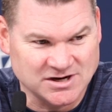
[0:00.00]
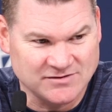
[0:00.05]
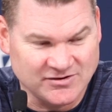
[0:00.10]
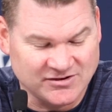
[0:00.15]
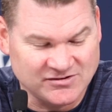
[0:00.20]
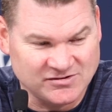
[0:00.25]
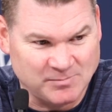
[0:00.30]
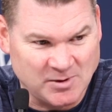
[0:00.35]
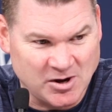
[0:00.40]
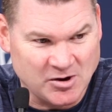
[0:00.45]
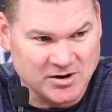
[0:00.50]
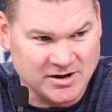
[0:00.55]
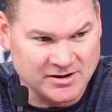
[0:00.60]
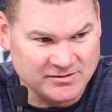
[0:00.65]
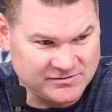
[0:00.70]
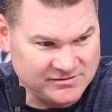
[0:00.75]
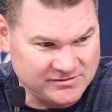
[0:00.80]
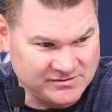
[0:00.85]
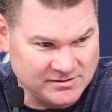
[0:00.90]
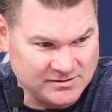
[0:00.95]
of
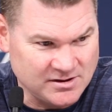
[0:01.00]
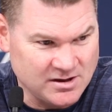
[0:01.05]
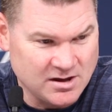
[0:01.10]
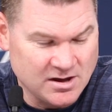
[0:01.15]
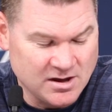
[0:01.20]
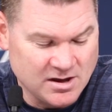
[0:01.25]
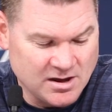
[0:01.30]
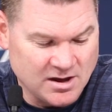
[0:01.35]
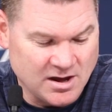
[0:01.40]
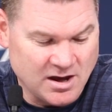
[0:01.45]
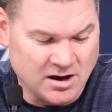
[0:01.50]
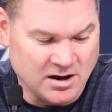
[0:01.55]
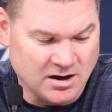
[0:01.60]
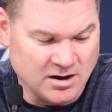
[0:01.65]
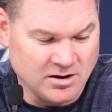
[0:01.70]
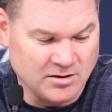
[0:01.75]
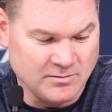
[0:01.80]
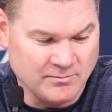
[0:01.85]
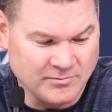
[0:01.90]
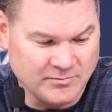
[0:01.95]
experience
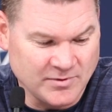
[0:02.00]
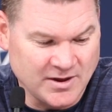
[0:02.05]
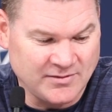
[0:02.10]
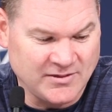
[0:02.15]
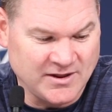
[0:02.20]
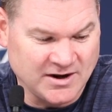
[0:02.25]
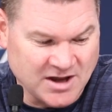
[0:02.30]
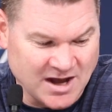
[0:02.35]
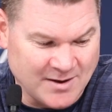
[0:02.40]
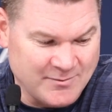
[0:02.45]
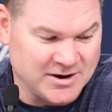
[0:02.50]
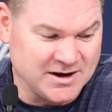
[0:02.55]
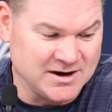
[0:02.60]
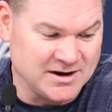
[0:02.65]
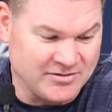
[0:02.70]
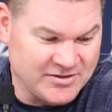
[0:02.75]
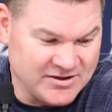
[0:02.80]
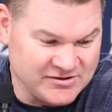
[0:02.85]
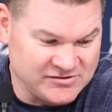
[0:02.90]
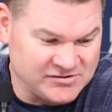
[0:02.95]
um, and then coming
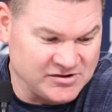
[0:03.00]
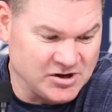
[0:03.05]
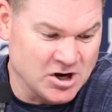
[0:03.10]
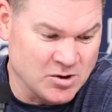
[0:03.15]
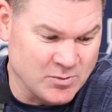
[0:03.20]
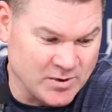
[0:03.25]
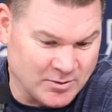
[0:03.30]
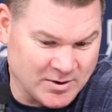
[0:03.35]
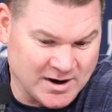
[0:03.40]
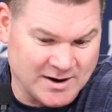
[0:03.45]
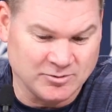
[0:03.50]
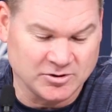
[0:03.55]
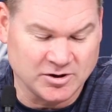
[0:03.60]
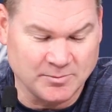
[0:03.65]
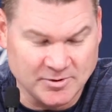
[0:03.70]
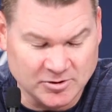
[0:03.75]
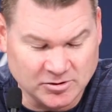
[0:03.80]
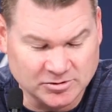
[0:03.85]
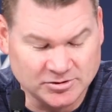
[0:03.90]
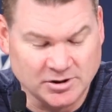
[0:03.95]
into this year, we were able
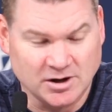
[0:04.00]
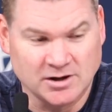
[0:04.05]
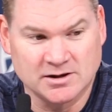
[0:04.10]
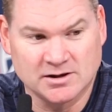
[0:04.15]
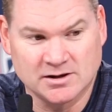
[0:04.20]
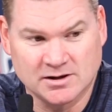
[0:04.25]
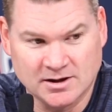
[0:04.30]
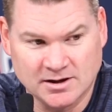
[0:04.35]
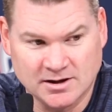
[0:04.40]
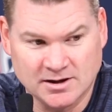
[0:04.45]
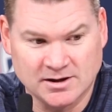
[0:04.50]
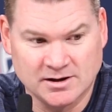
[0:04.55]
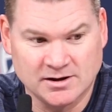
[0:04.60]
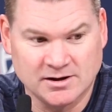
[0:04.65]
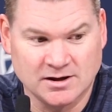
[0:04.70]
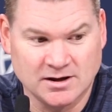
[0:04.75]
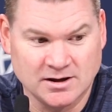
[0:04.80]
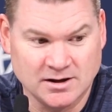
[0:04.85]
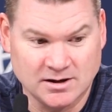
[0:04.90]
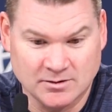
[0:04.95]
to build on it,
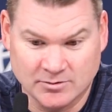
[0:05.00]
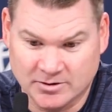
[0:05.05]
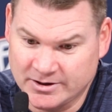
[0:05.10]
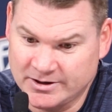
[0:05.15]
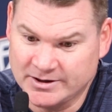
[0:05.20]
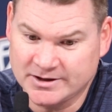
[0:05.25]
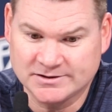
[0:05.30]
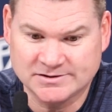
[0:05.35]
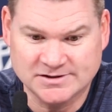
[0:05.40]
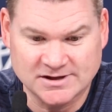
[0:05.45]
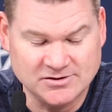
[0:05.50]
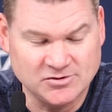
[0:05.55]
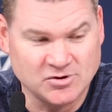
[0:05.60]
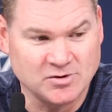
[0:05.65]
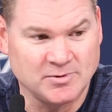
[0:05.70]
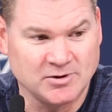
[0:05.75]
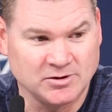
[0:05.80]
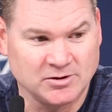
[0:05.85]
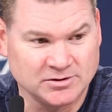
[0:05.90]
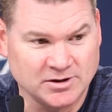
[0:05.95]
and uh, and we're going to continue
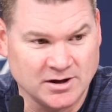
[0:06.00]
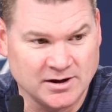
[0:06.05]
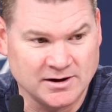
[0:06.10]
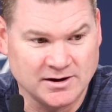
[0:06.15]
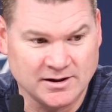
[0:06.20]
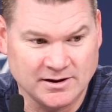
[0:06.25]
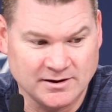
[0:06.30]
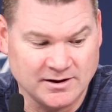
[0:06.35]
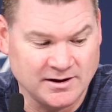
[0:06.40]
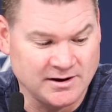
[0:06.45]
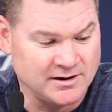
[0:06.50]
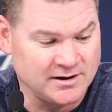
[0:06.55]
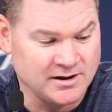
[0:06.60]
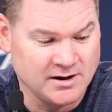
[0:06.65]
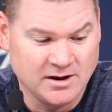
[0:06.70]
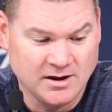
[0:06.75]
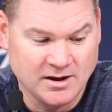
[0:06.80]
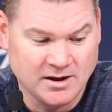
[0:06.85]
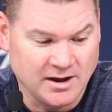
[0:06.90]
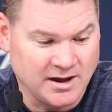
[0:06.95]
to build on it. And and
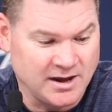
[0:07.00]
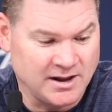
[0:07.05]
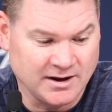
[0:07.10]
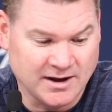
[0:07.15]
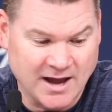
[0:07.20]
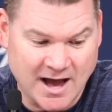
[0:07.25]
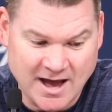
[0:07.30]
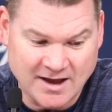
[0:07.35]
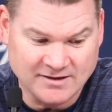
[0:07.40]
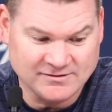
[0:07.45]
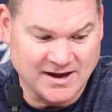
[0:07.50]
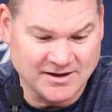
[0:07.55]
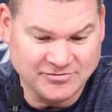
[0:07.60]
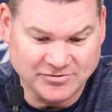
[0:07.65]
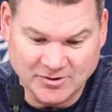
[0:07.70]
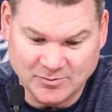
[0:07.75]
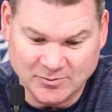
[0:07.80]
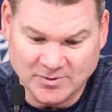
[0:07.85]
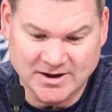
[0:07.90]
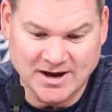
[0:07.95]
and guys, I
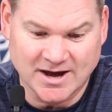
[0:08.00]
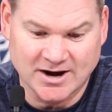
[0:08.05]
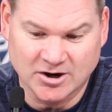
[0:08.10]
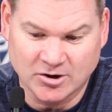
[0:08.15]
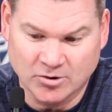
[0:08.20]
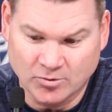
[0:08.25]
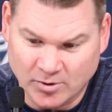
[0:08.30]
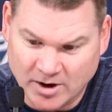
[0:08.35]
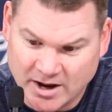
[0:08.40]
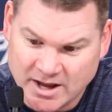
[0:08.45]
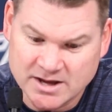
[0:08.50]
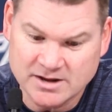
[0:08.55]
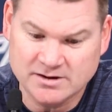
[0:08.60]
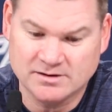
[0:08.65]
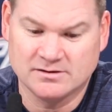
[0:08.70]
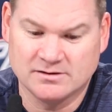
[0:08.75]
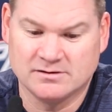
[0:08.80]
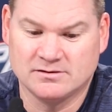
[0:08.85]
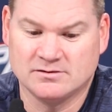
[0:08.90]
think we got a great